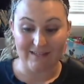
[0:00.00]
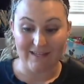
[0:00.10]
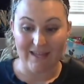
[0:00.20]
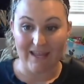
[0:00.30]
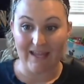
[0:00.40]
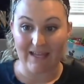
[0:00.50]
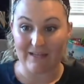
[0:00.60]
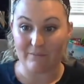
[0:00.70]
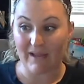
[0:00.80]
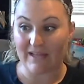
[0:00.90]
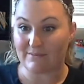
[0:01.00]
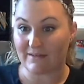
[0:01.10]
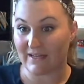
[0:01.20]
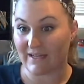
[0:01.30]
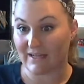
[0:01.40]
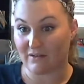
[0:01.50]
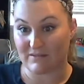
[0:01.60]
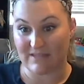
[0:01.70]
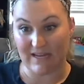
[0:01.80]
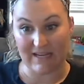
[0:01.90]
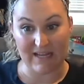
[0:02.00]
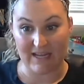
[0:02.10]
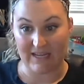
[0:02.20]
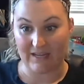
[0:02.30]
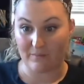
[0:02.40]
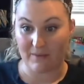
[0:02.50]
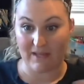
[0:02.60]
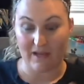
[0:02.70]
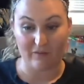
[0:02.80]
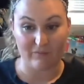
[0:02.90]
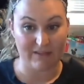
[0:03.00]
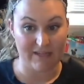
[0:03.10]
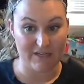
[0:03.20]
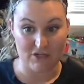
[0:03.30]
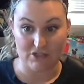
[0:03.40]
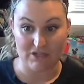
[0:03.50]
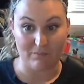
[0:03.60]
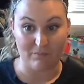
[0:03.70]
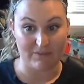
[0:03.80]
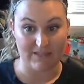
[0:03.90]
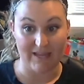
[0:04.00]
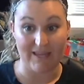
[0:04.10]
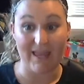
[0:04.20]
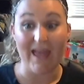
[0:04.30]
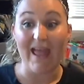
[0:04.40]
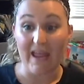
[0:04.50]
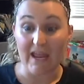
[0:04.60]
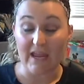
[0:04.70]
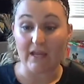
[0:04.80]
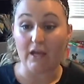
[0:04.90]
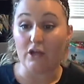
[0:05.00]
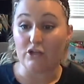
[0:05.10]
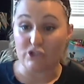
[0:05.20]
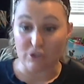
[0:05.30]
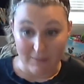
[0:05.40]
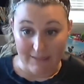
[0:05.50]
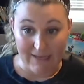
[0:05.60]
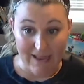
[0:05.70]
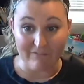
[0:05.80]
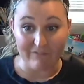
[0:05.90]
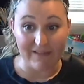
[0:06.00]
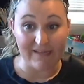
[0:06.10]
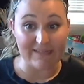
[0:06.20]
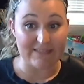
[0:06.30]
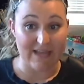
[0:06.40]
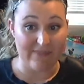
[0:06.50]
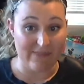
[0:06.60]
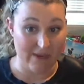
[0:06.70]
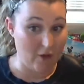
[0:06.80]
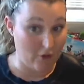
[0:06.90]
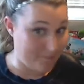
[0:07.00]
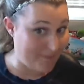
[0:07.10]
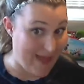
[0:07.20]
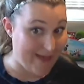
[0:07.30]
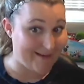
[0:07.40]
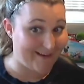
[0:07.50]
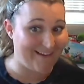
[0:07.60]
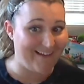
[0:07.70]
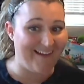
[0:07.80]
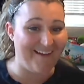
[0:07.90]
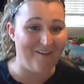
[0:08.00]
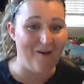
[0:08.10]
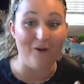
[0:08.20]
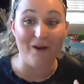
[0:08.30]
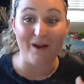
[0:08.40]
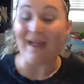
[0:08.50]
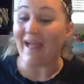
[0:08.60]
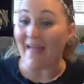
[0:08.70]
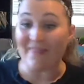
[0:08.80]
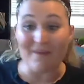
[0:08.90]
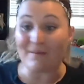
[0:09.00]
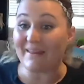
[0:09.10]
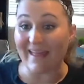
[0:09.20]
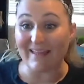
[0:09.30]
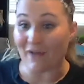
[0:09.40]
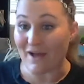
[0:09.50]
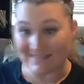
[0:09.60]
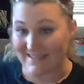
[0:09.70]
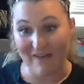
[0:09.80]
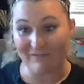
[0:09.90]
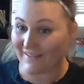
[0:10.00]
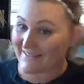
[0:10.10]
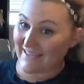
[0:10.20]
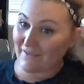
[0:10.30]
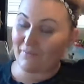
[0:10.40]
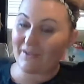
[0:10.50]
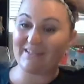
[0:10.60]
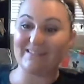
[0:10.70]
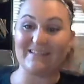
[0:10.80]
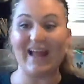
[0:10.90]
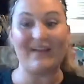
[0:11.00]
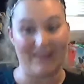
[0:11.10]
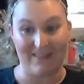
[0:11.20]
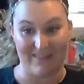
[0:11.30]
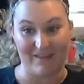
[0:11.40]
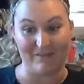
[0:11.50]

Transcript: And my husband and I had no date night. Our relationship was like, hey, do you want to Netflix and then go to bed? And then we like lost Netflix. Like, we didn't have anything.